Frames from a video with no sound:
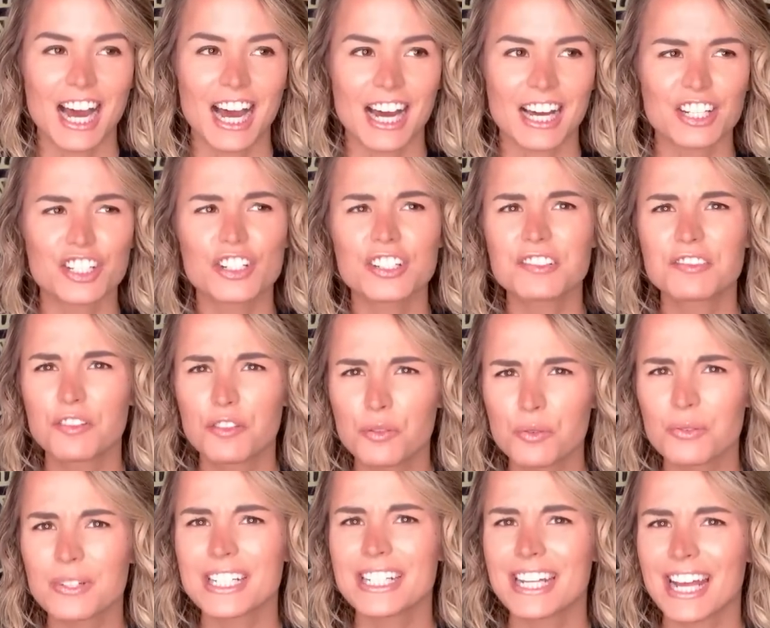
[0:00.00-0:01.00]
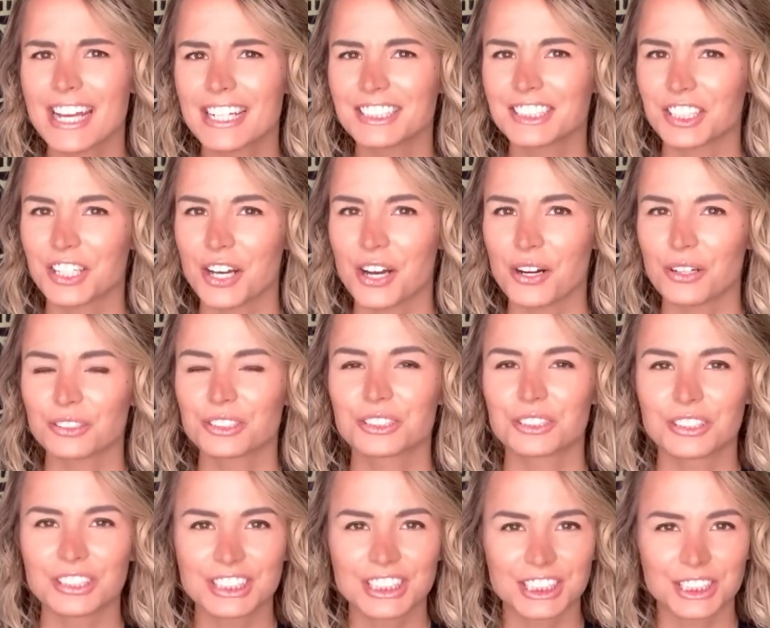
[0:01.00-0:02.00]
just 3 days ago.
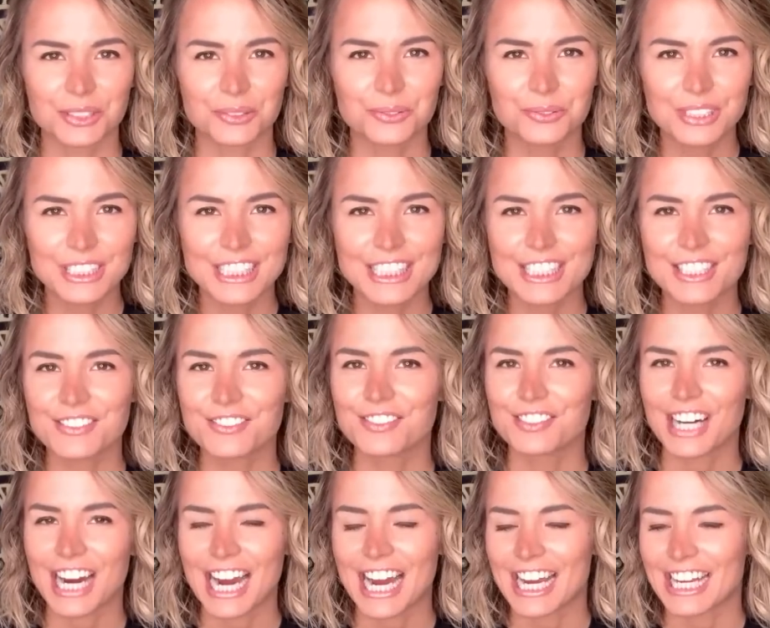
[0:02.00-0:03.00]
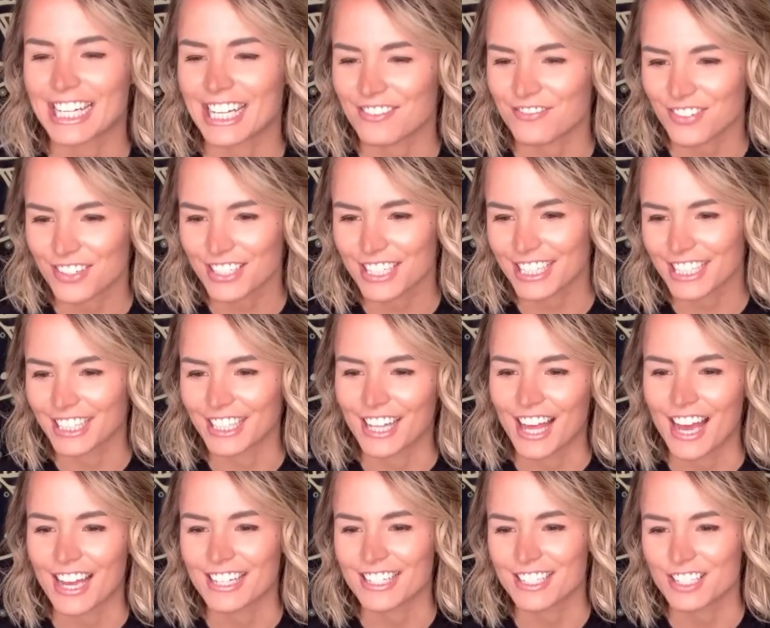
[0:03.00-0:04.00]
So, this is a really divine and very
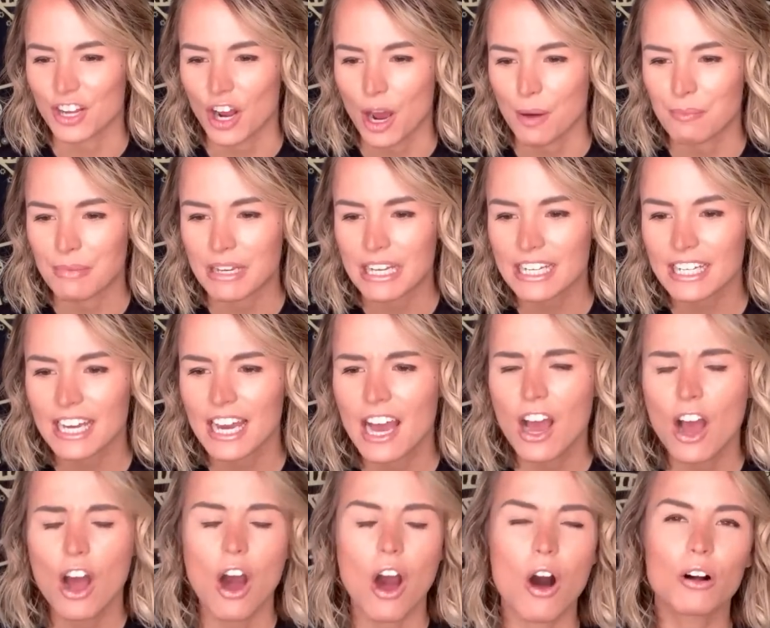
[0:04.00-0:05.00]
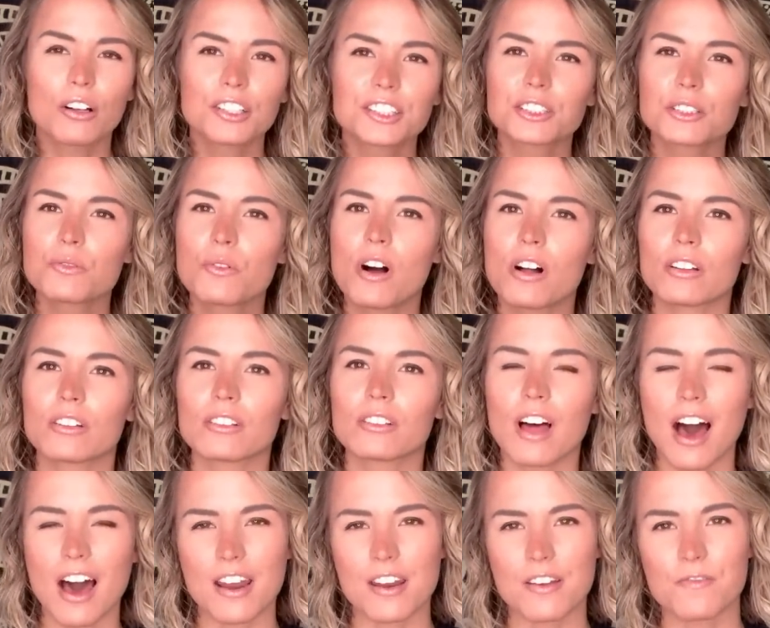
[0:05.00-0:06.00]
aligned topic. Also, a
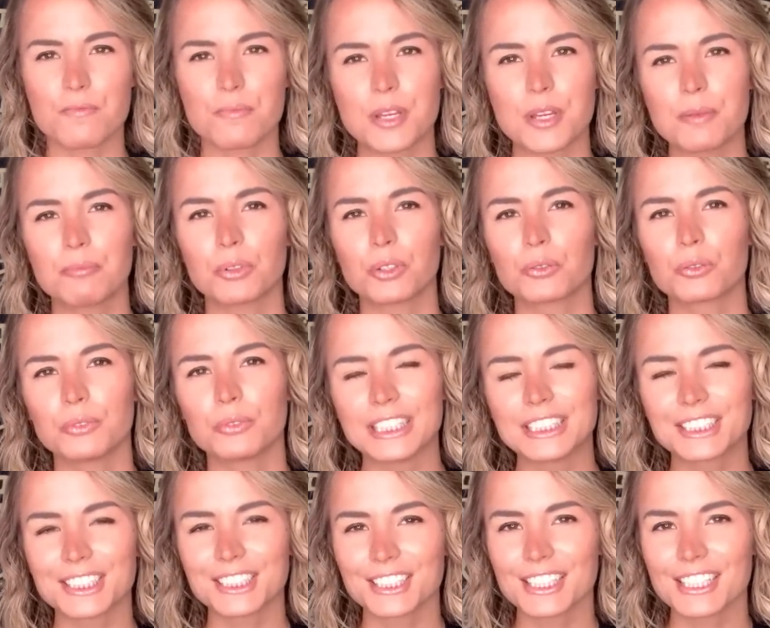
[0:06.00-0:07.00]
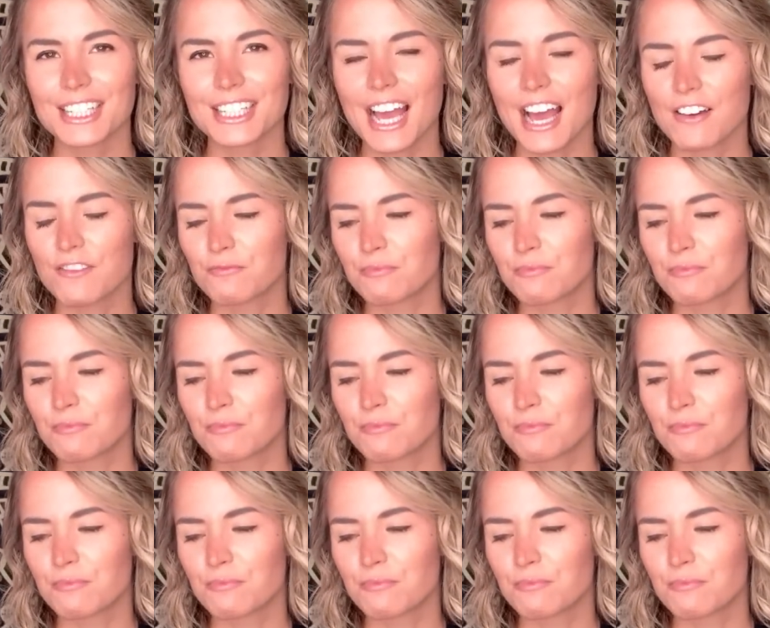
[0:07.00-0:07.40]
lot of people recently have